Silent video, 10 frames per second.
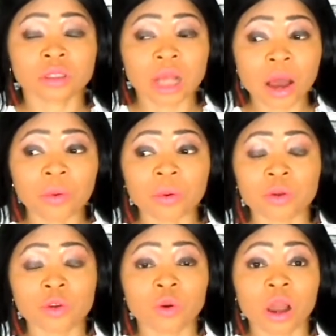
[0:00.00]
now
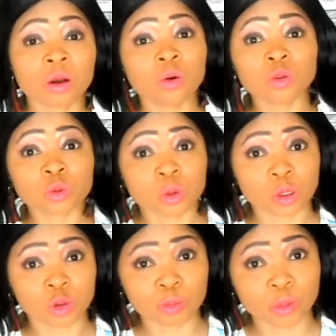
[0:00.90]
you can go to
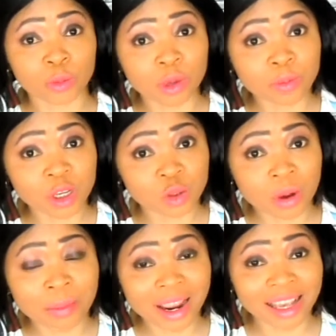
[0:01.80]
the big
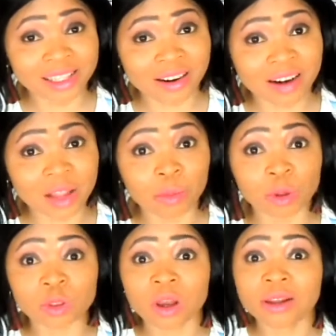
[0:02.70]
supermarket around,
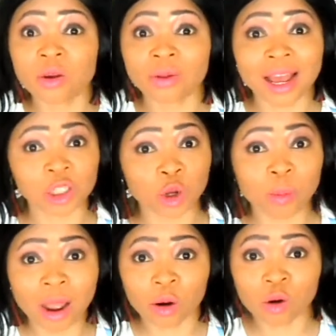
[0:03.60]
but any other
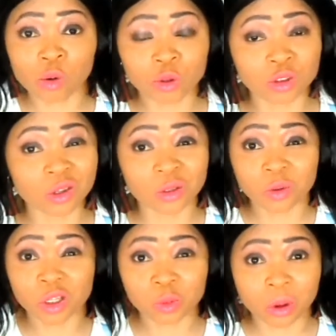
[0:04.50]
shop are closed, just
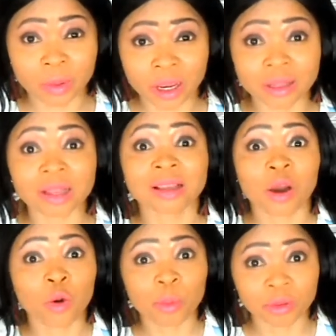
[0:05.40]
only supermarket that
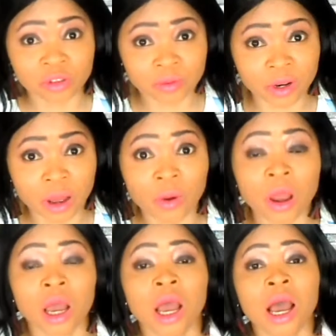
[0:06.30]
are open for now.
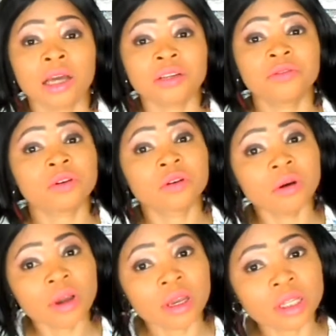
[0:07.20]
And if you
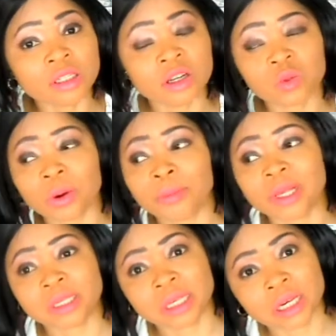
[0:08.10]
go in, just one
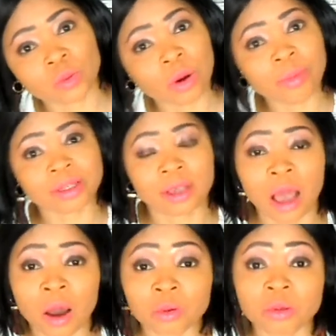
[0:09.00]
person in, one person
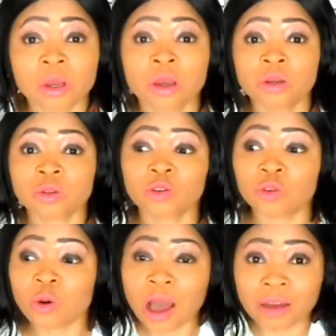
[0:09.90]
out, so
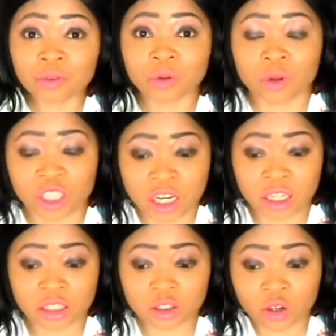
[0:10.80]
you don't have to touch
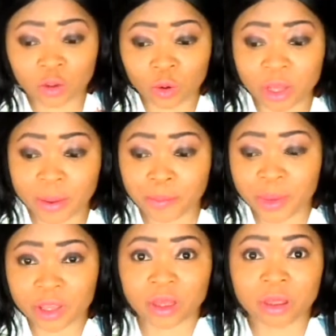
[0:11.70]
anything. Just go there,
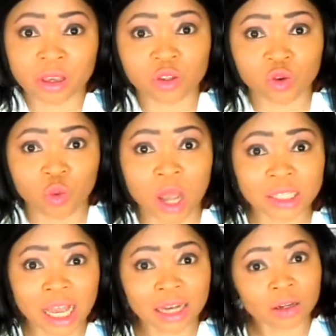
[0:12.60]
pick the things you
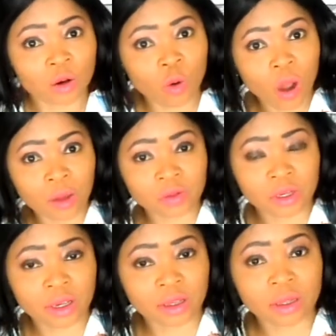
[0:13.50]
want and go out
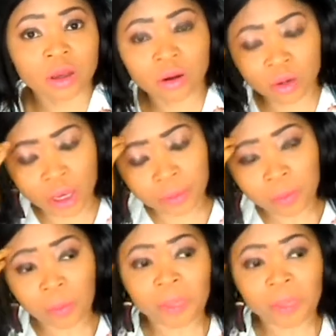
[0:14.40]
again, okay?